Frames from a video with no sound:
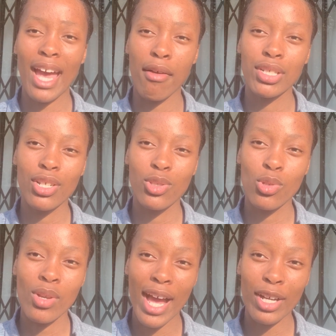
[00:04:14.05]
cabbages
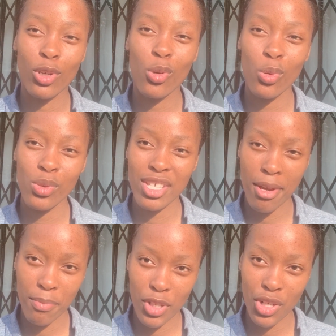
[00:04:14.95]
do like cool
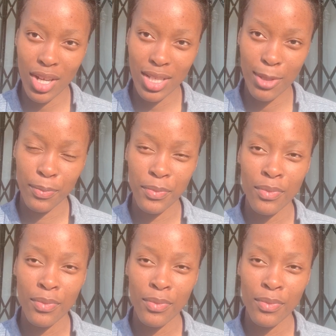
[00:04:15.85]
temperatures.